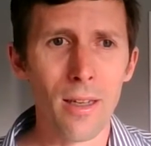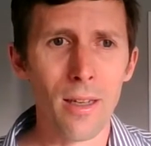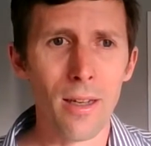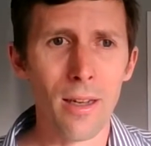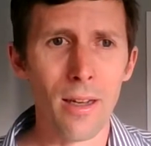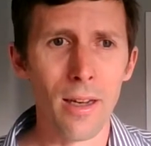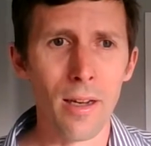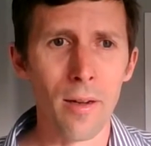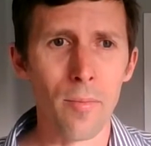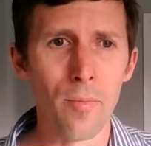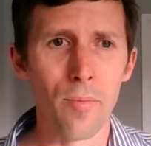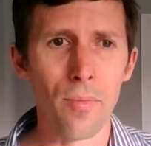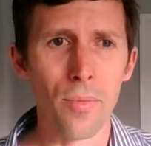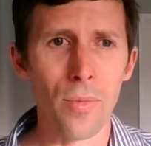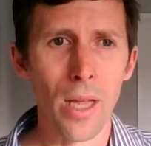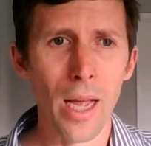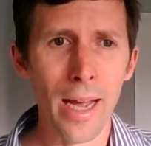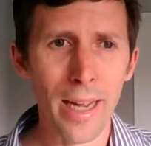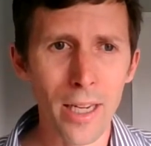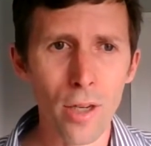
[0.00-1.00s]

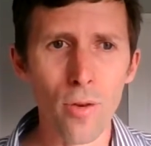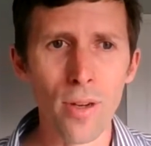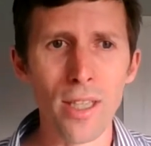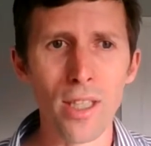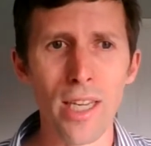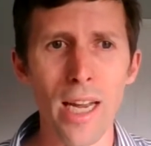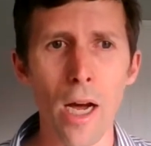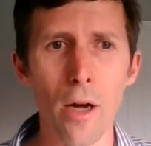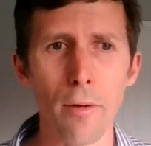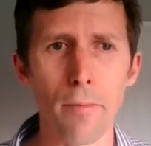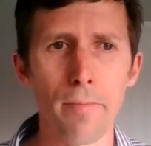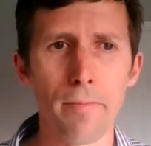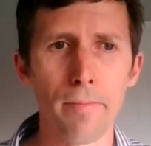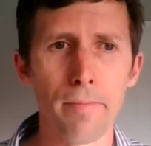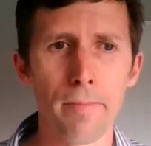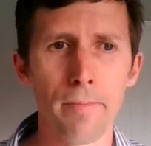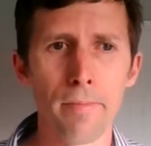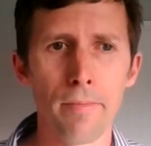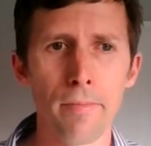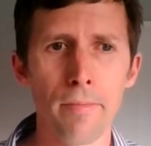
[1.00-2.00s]
hunkering down.
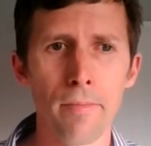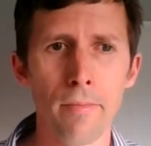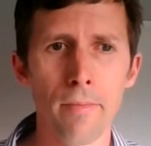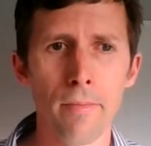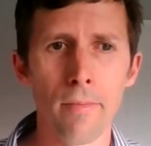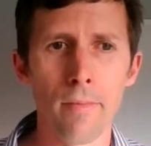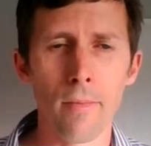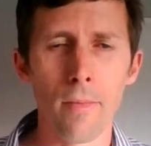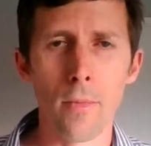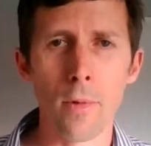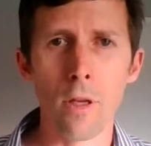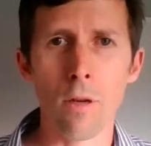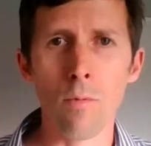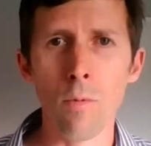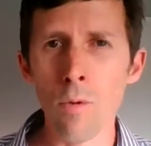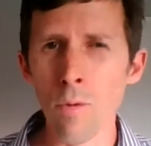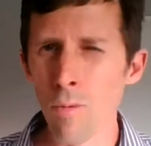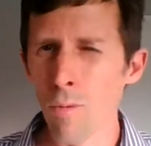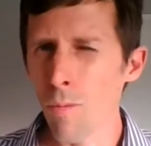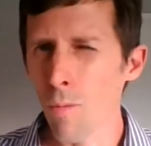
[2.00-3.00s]

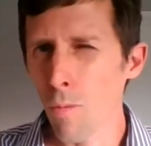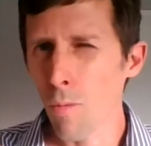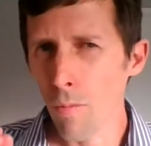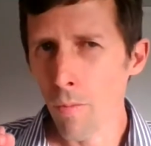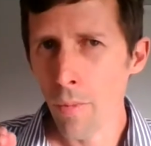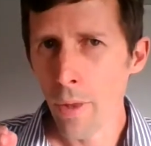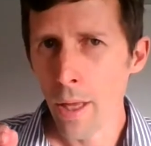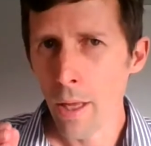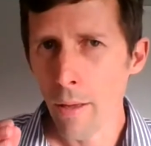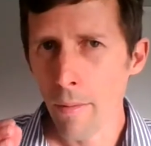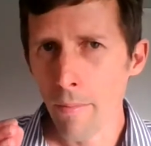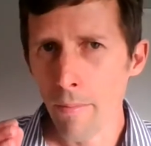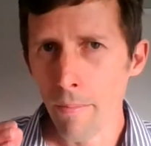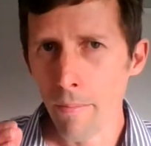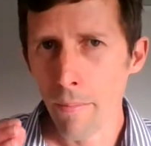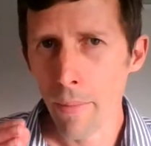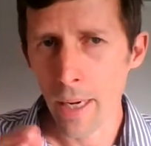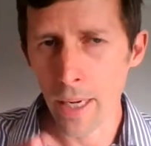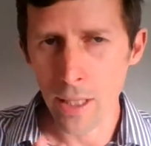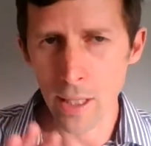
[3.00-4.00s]

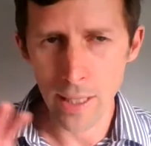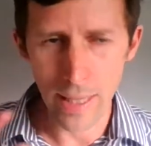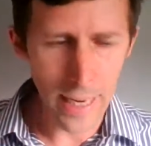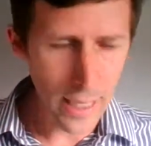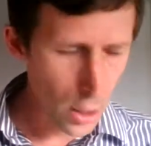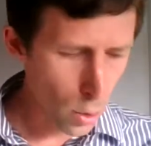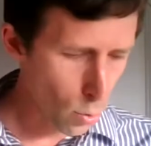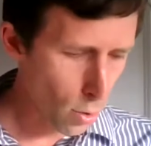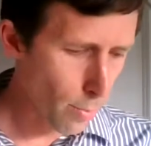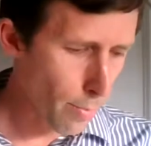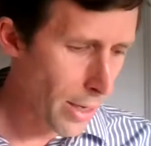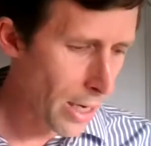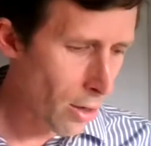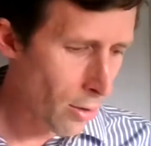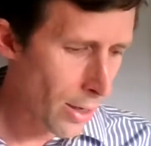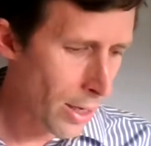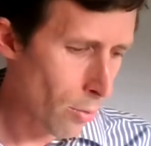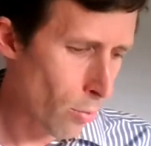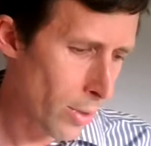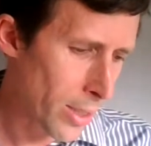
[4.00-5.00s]
But it stays with
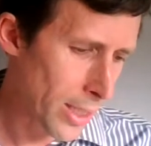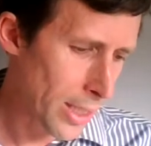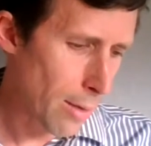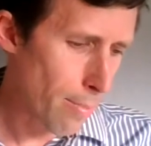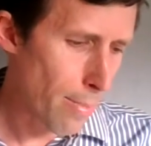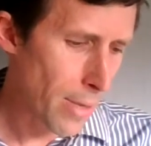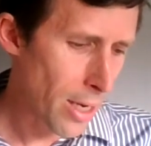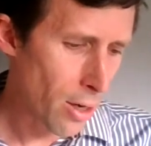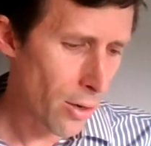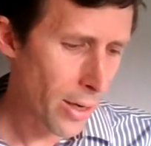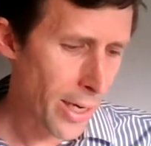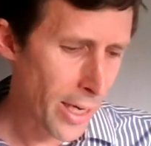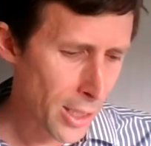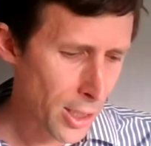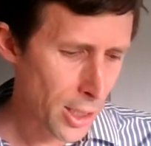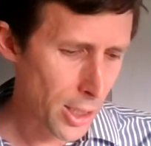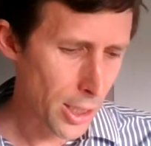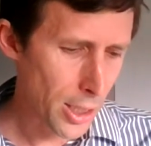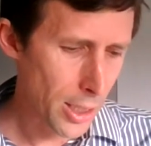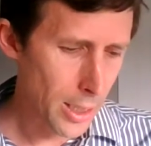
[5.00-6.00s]
Mary. We see
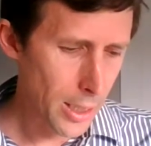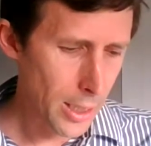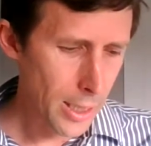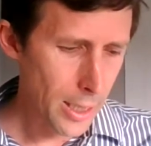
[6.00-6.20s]
Mary's